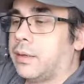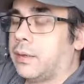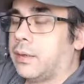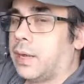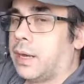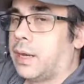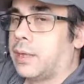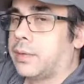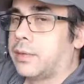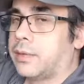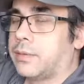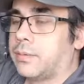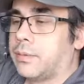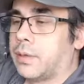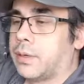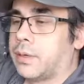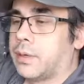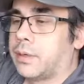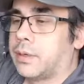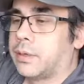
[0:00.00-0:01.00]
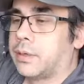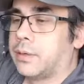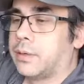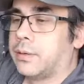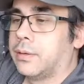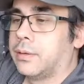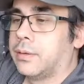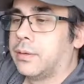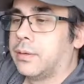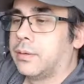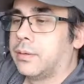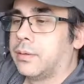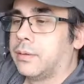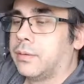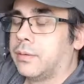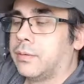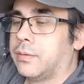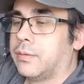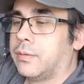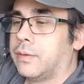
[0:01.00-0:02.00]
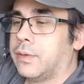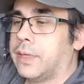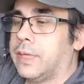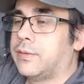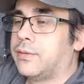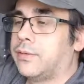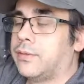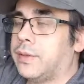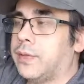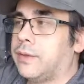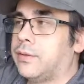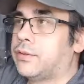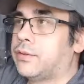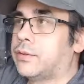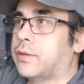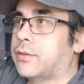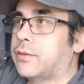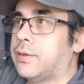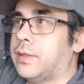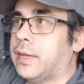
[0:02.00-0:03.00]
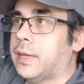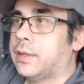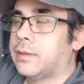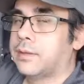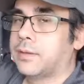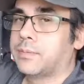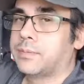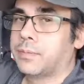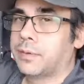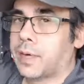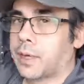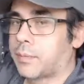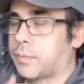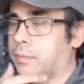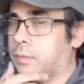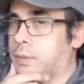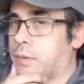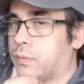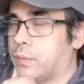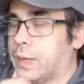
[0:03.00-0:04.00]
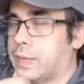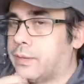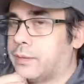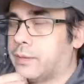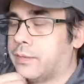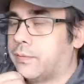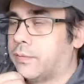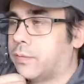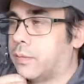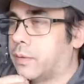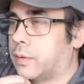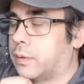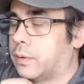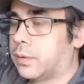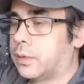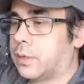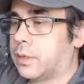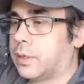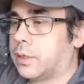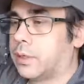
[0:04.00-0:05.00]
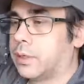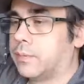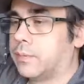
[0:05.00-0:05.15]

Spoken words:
not release these just yet. Probably wait for